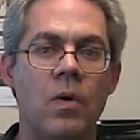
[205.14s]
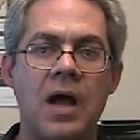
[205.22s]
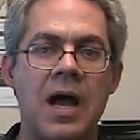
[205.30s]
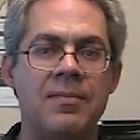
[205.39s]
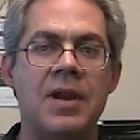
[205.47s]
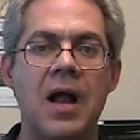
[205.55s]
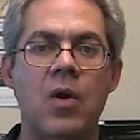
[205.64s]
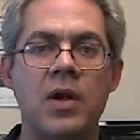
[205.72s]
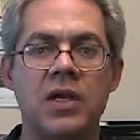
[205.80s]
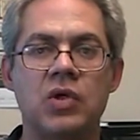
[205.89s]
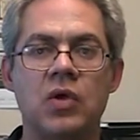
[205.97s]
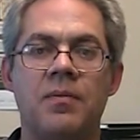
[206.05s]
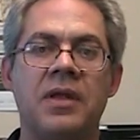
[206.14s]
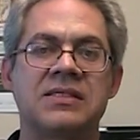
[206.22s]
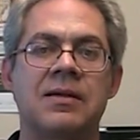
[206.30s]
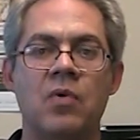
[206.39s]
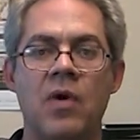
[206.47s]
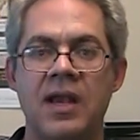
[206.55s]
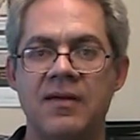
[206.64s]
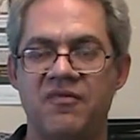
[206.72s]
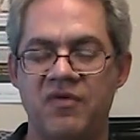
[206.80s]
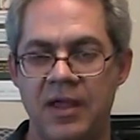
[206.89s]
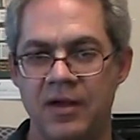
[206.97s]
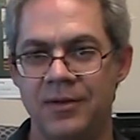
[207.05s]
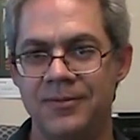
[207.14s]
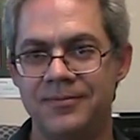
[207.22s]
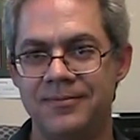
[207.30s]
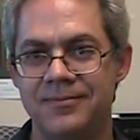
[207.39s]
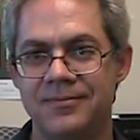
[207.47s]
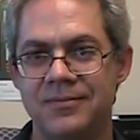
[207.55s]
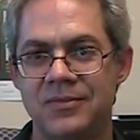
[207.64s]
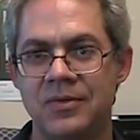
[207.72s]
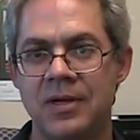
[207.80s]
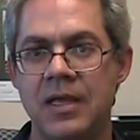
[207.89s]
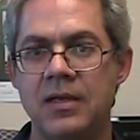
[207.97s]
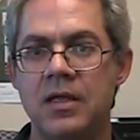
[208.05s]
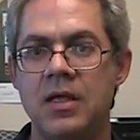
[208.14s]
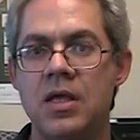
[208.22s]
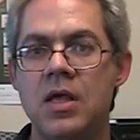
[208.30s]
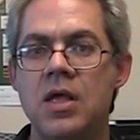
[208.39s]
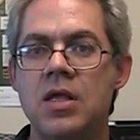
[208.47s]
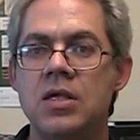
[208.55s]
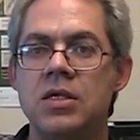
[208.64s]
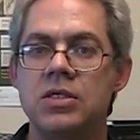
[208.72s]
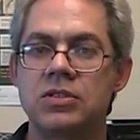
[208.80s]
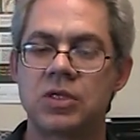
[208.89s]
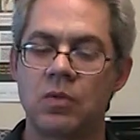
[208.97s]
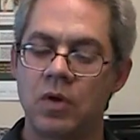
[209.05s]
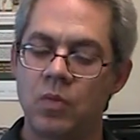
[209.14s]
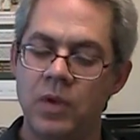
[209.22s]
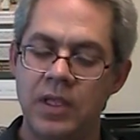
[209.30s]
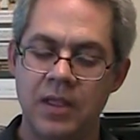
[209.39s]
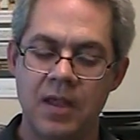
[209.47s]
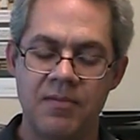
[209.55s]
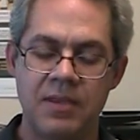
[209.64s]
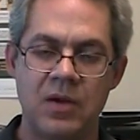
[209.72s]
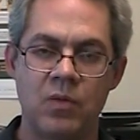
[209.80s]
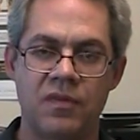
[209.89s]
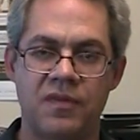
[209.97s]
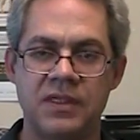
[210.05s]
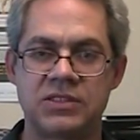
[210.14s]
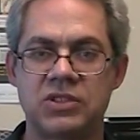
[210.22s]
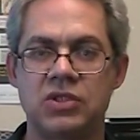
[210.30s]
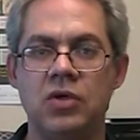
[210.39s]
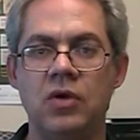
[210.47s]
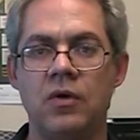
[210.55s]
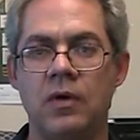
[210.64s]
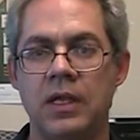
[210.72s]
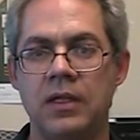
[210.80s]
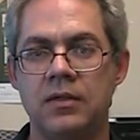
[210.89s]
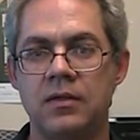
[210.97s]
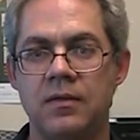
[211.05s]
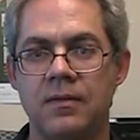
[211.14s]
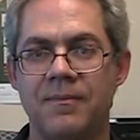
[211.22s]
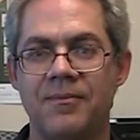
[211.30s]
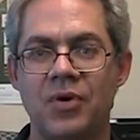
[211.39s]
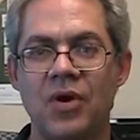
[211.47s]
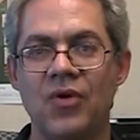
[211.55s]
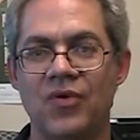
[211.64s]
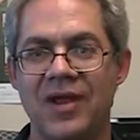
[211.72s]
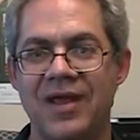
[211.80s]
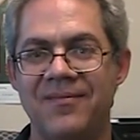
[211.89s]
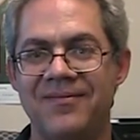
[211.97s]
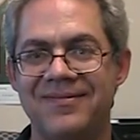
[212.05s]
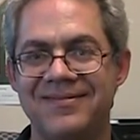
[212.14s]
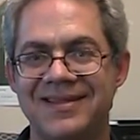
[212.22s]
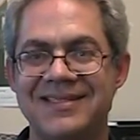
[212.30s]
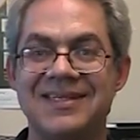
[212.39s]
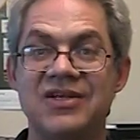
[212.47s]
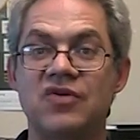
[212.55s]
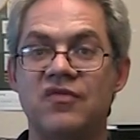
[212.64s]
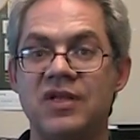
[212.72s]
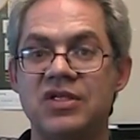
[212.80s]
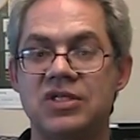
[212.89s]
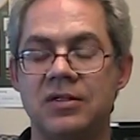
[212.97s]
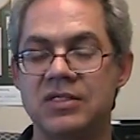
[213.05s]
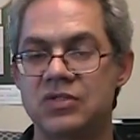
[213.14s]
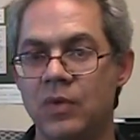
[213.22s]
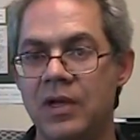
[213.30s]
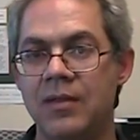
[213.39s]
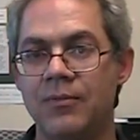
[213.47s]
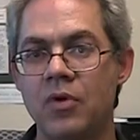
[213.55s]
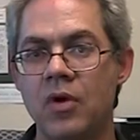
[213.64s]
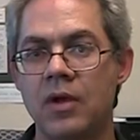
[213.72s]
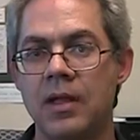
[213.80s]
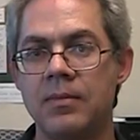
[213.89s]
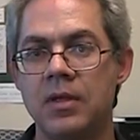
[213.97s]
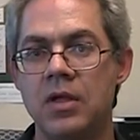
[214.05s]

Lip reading: I'm not going to do it because I'm going to fail, right? So when we come in with this tutoring program, this intervention, this reading program,